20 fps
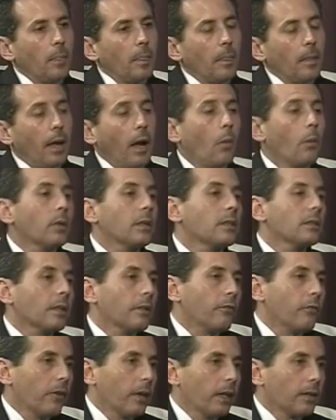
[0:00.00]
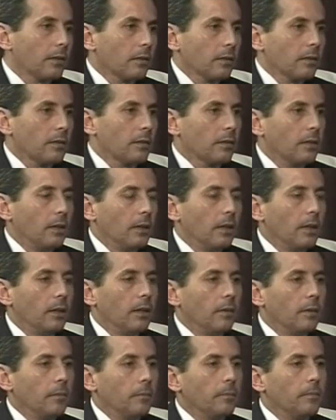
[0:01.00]
I went to St. Francis
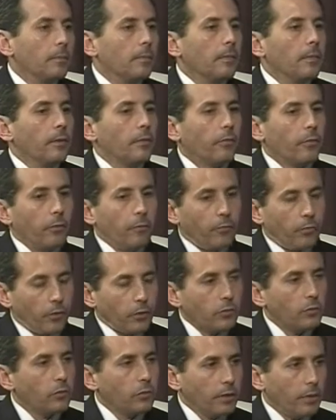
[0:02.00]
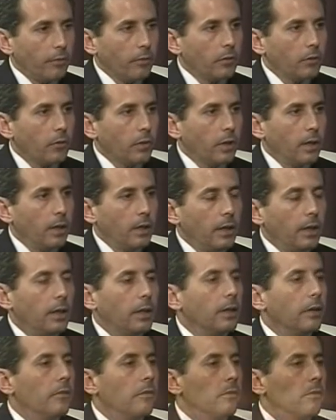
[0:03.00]
from 1st through 7th grade, and
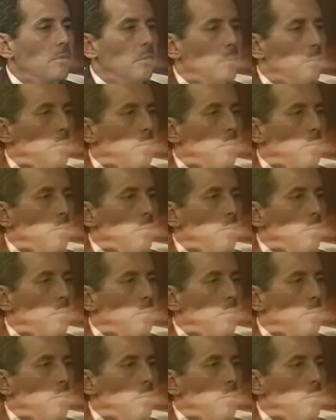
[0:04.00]
then from